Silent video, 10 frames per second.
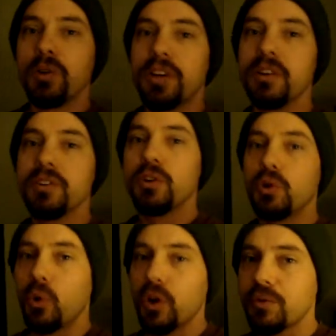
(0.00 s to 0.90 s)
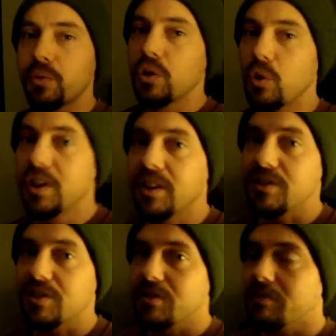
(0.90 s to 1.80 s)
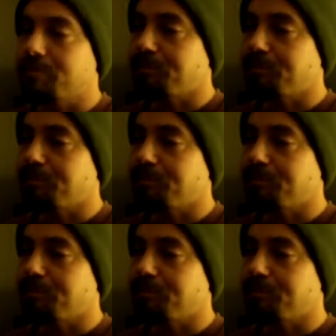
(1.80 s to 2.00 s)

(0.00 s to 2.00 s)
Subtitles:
Hotels are notorious for loneliness.